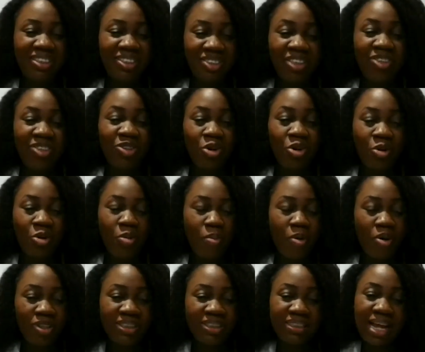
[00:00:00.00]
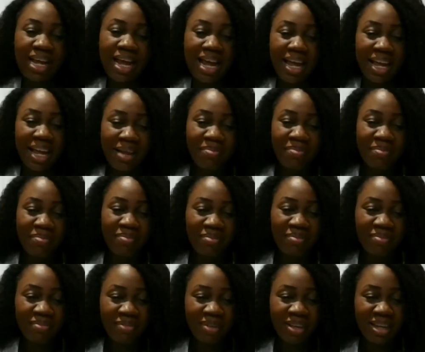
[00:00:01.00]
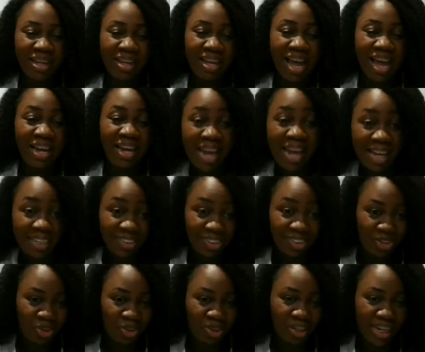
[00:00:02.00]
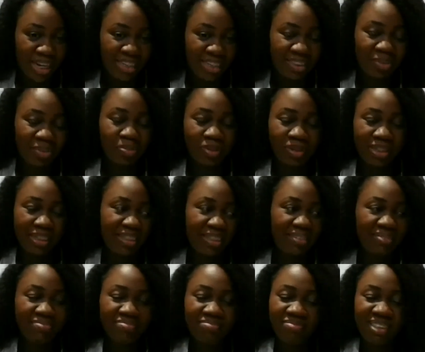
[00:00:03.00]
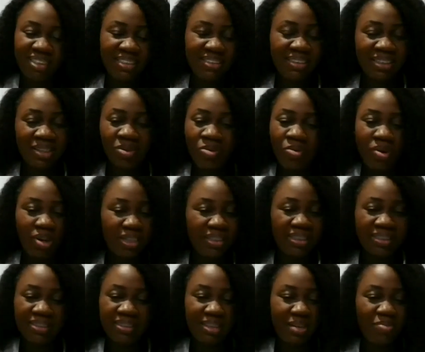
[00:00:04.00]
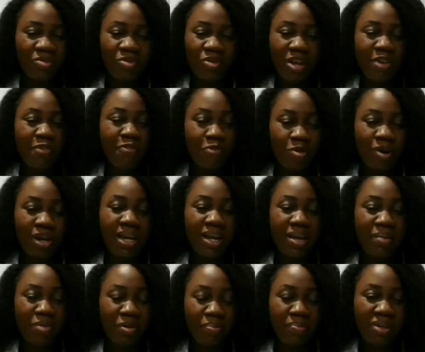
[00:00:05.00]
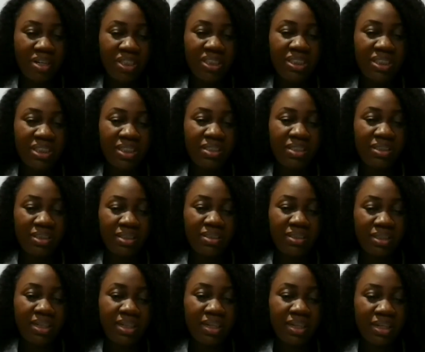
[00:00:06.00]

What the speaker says: So it took more time and less trades, but then it still worked the same way if one can be patient. Yeah.